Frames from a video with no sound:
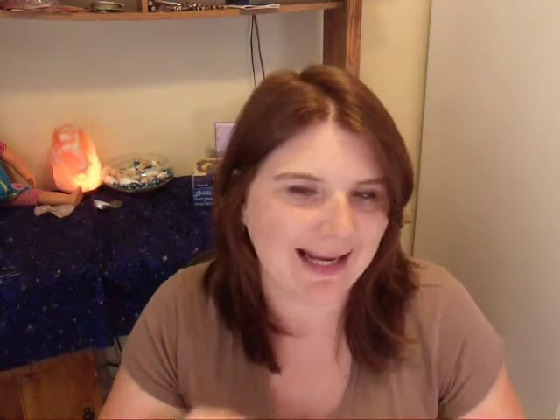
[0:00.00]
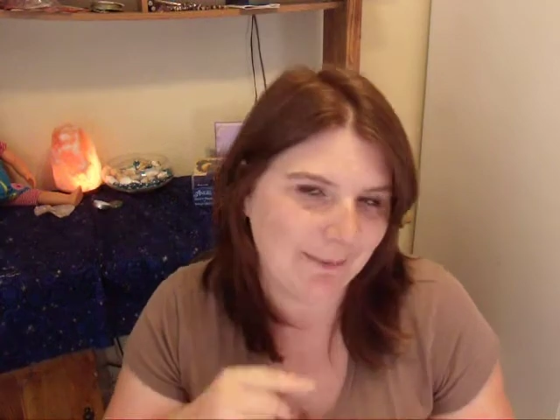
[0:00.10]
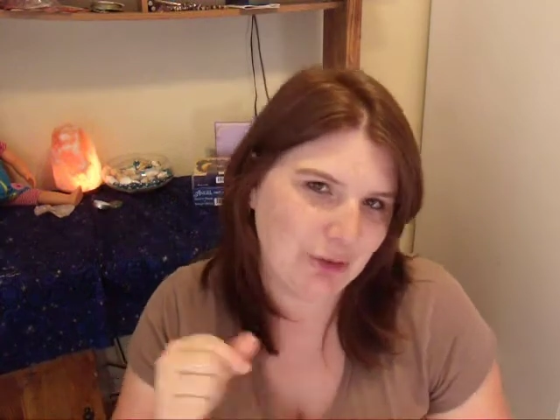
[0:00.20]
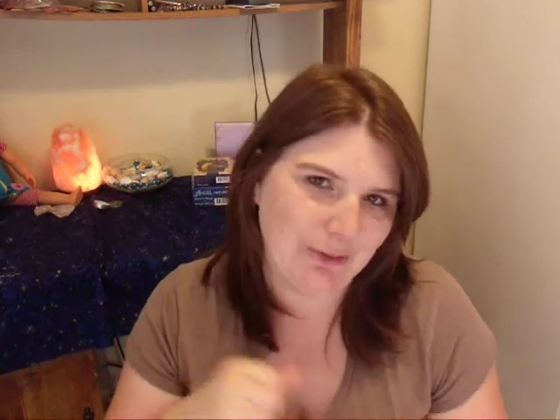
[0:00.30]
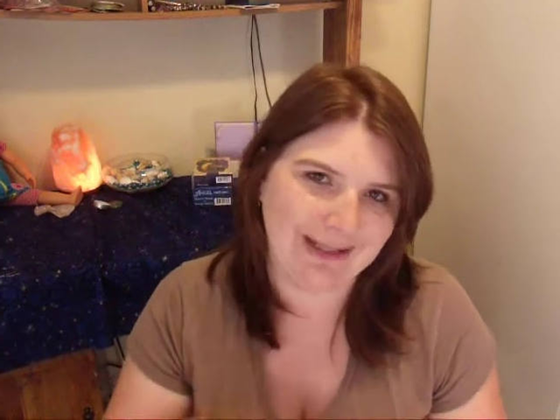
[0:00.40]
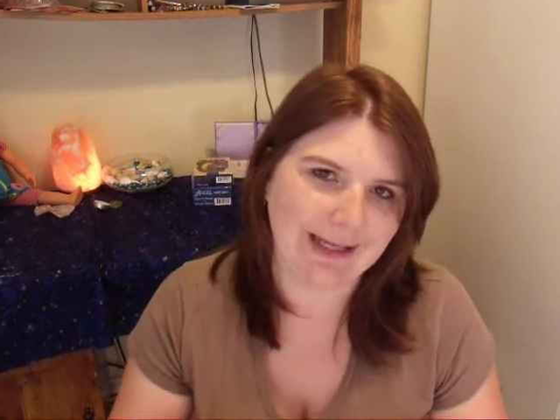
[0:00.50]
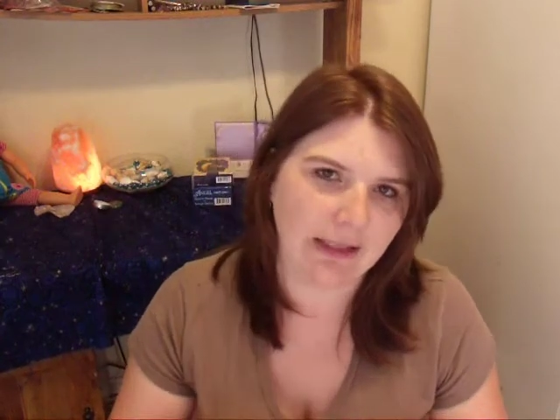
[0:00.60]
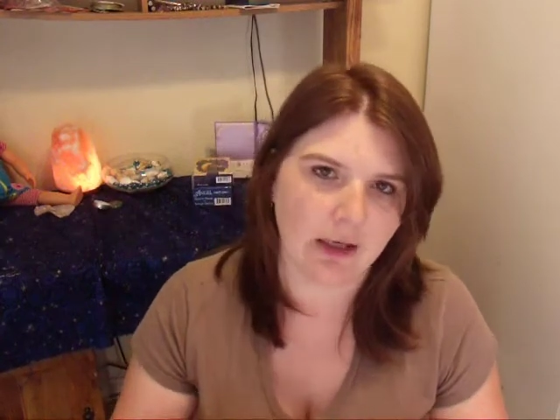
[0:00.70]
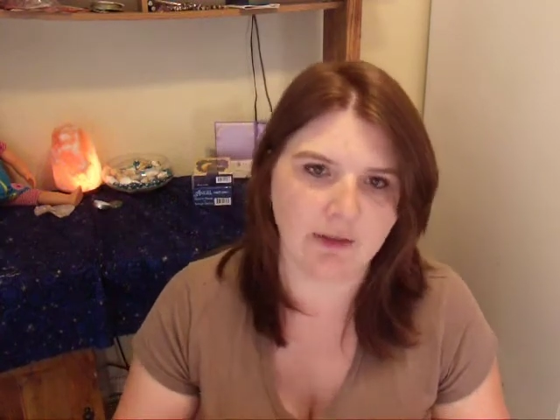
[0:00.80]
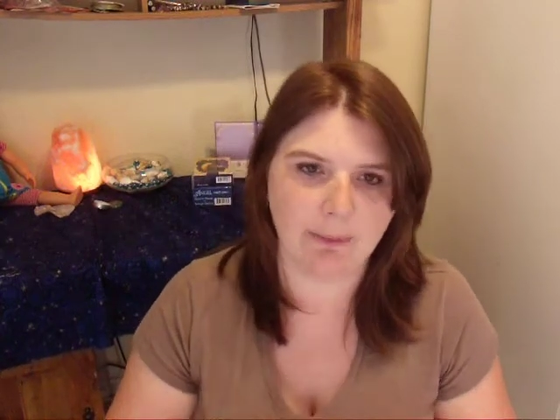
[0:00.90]
I'm doing it
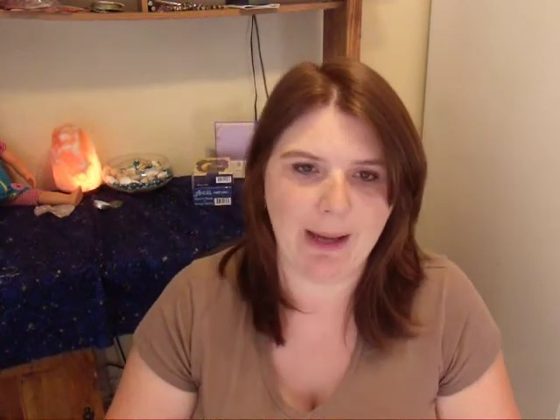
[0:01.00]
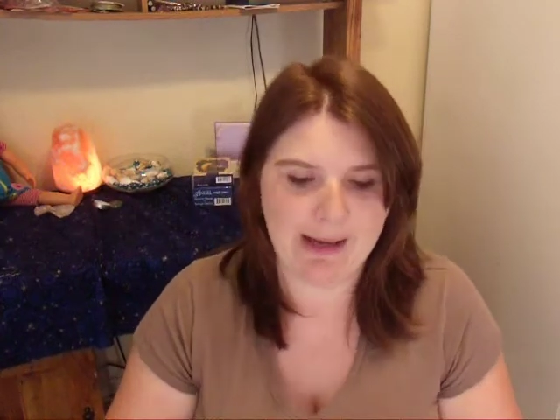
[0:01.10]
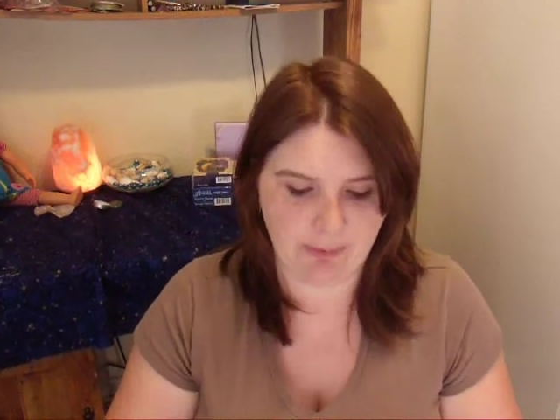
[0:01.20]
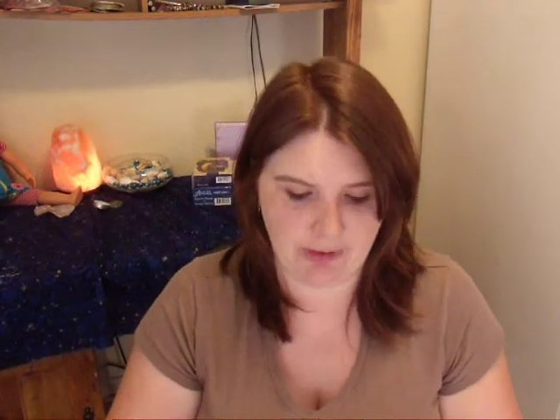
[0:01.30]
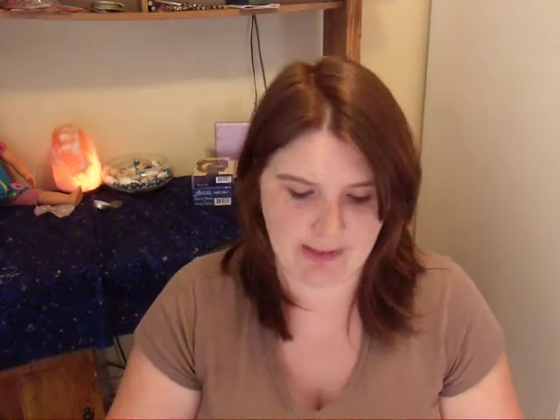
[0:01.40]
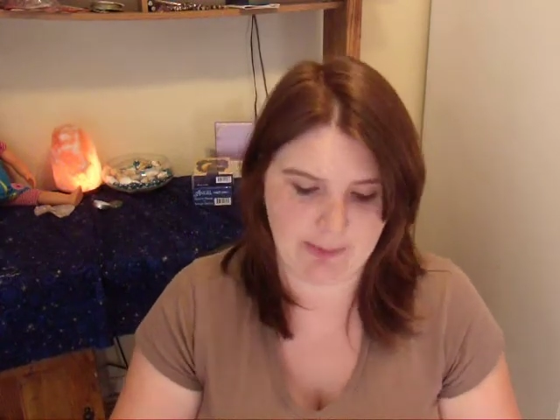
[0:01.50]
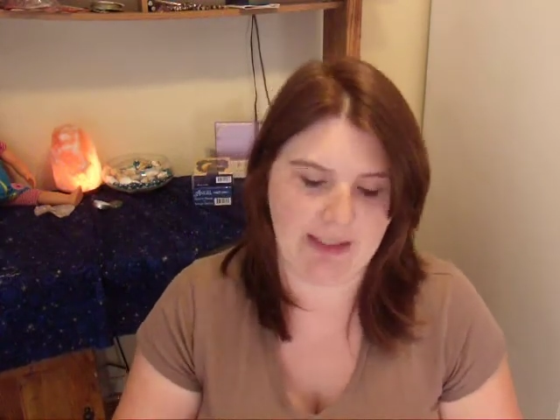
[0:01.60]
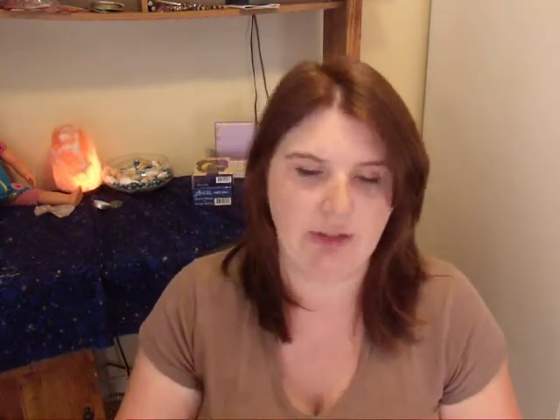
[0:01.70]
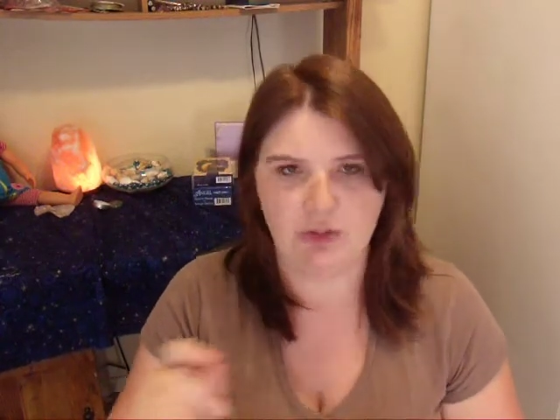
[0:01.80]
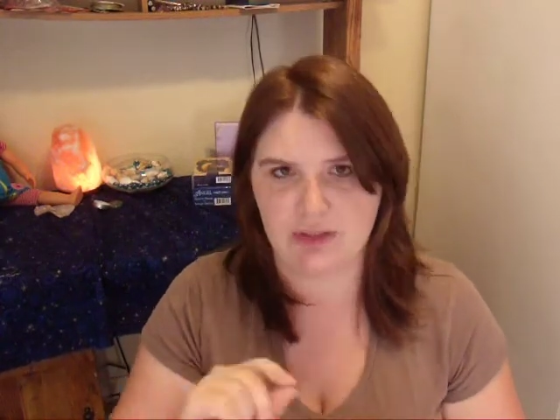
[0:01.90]
here on the paper and I'm
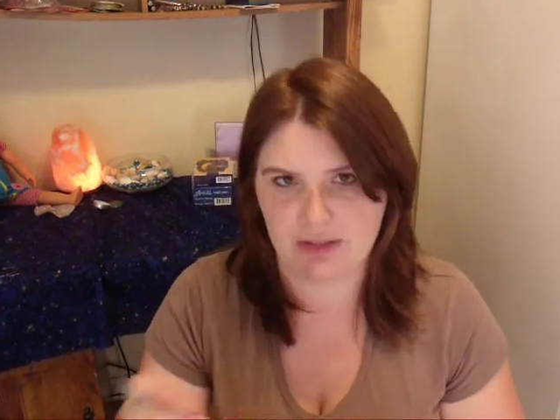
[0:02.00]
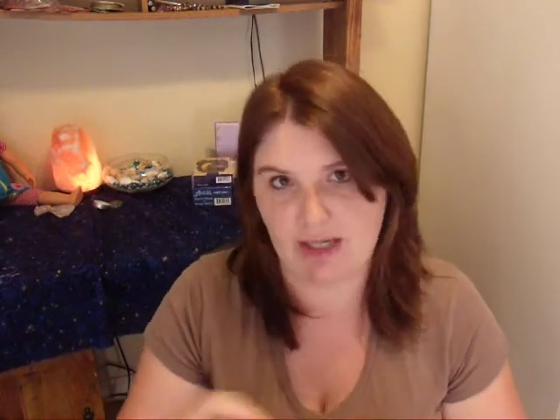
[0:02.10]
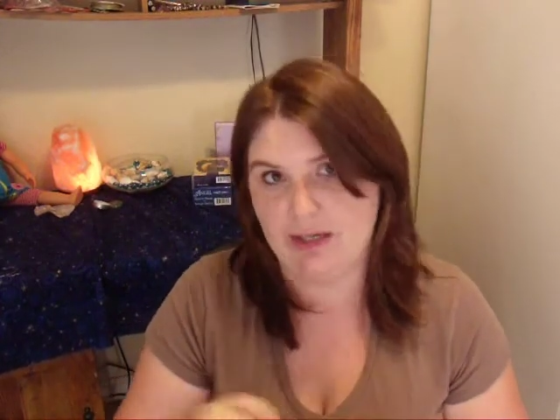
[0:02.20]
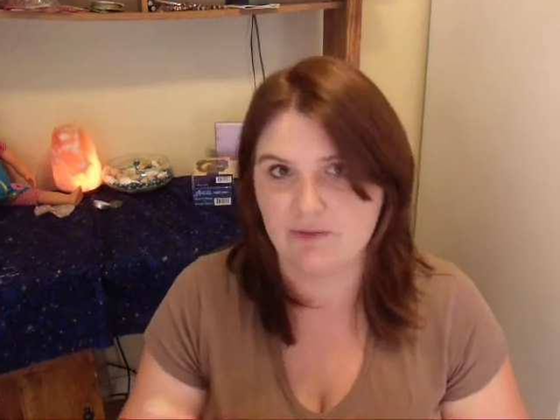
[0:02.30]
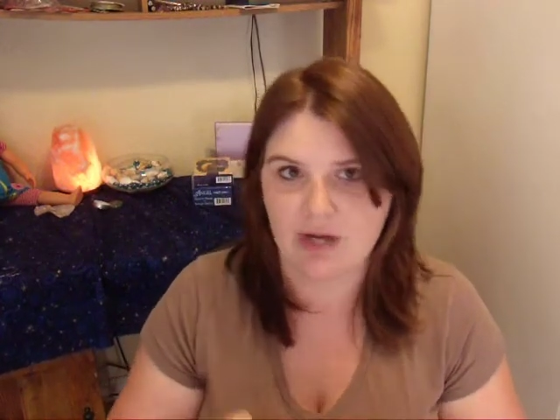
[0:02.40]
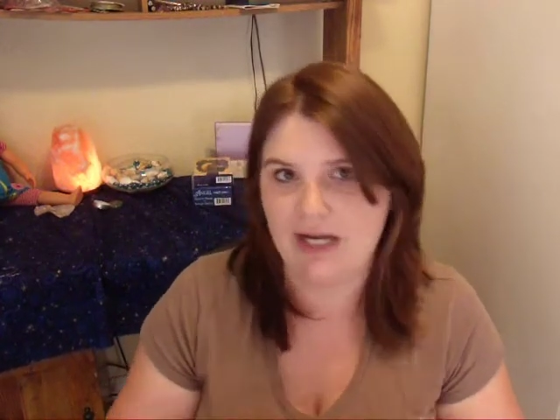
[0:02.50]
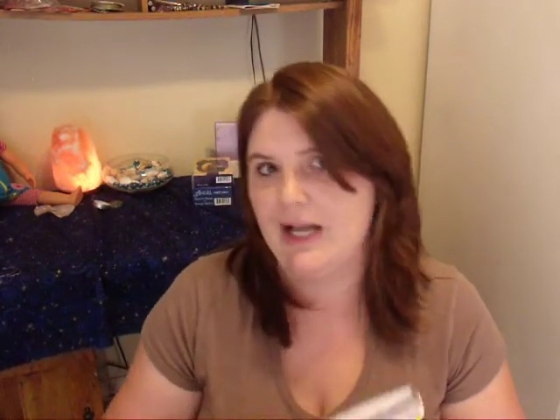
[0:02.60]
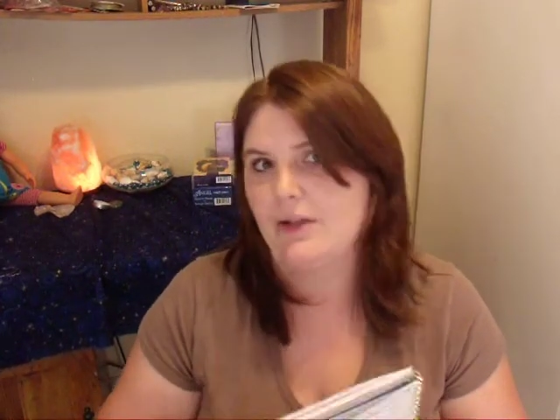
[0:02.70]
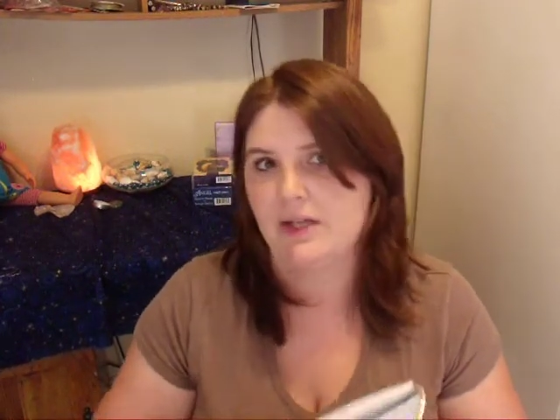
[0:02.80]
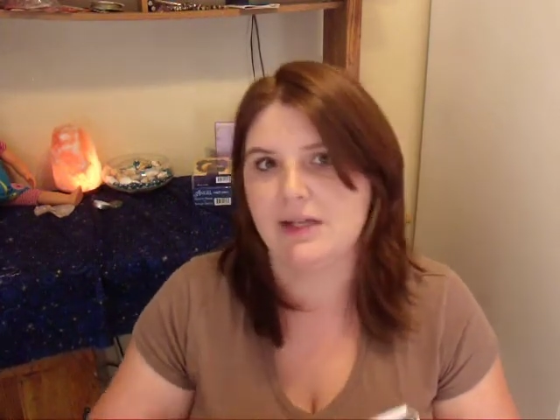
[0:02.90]
like, you just kind of write
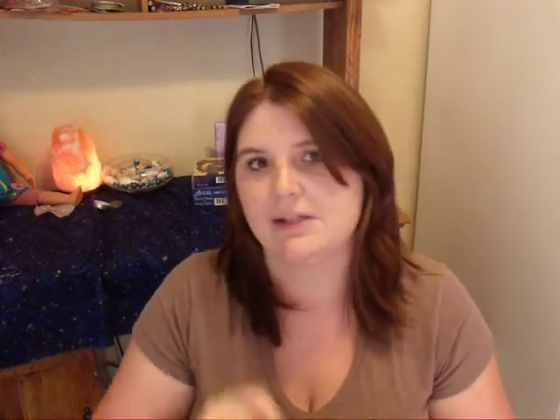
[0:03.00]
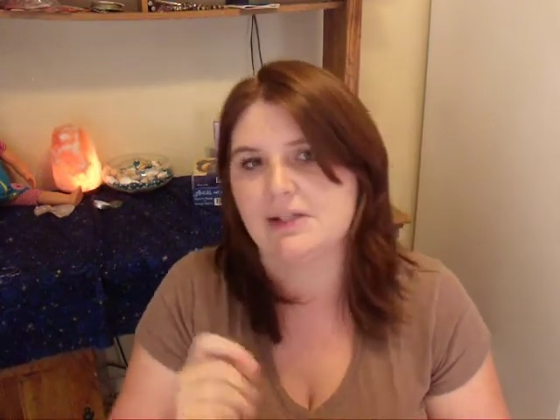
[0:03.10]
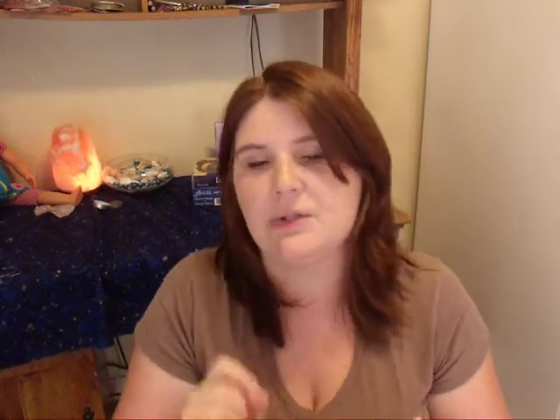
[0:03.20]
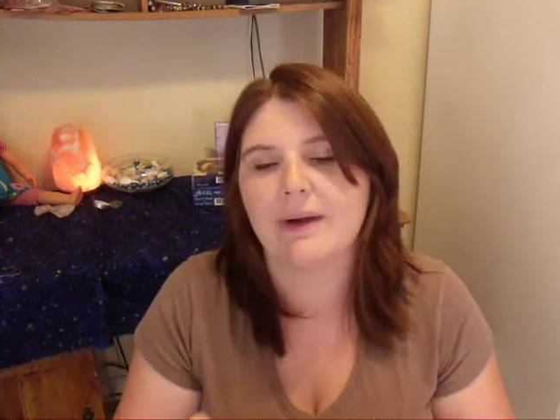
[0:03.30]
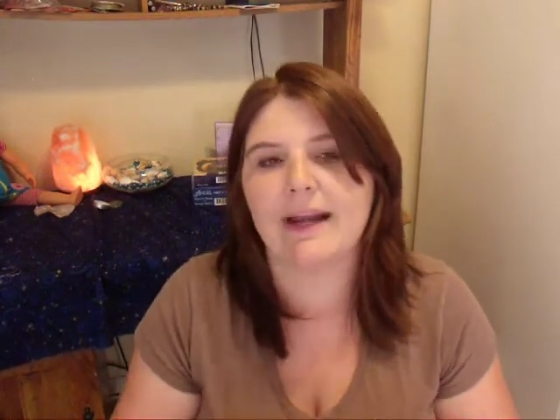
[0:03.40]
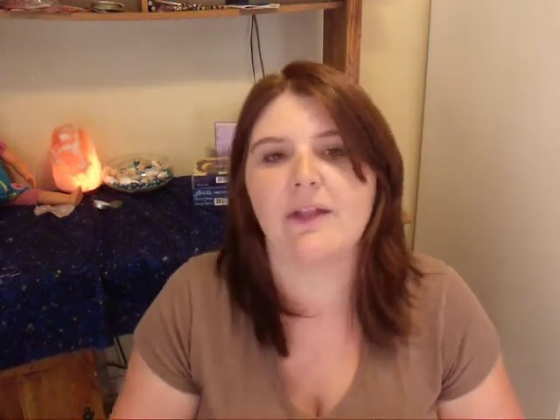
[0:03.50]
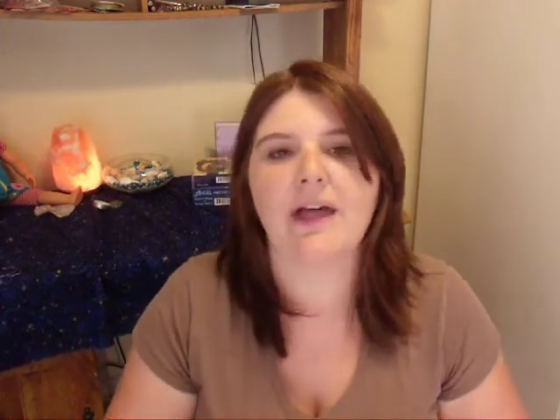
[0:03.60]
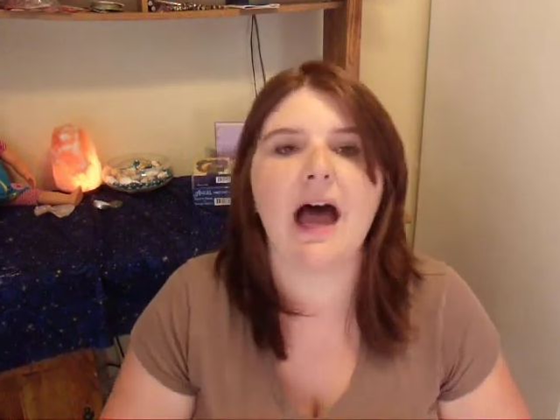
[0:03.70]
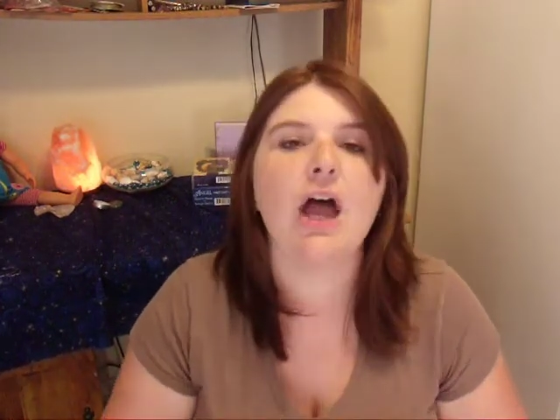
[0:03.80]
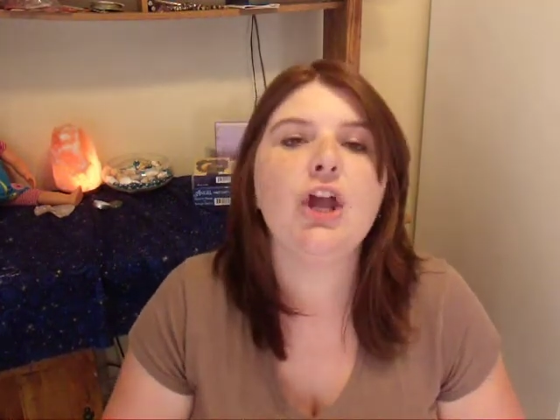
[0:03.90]
out this and you write out
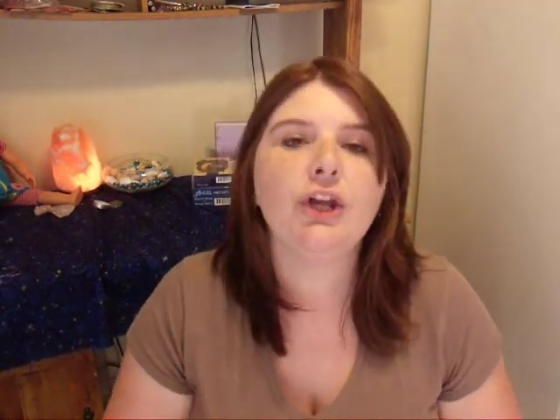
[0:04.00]
that.